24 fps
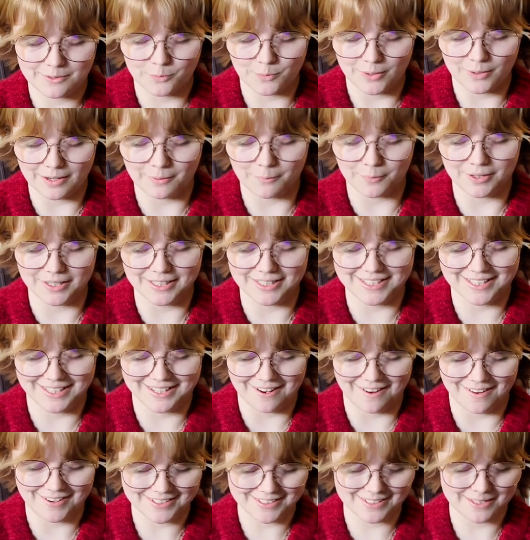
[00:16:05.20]
when I wanted to
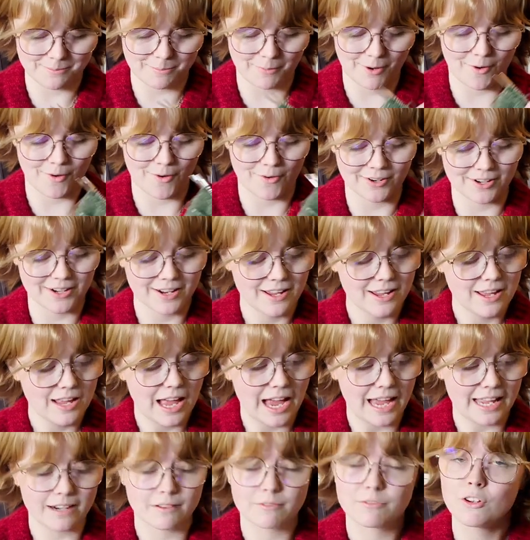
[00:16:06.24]
cast them on,
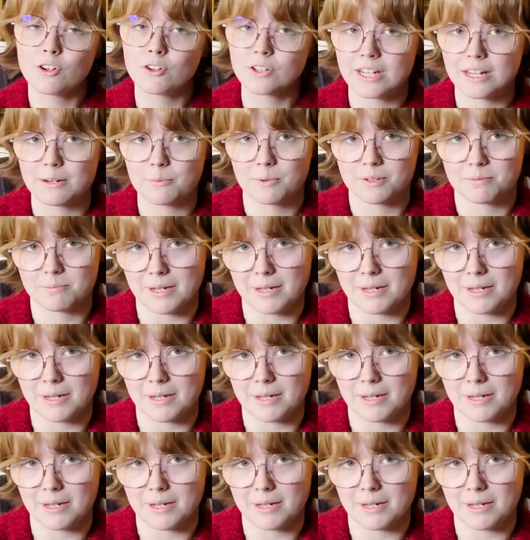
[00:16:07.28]
and I've not knit with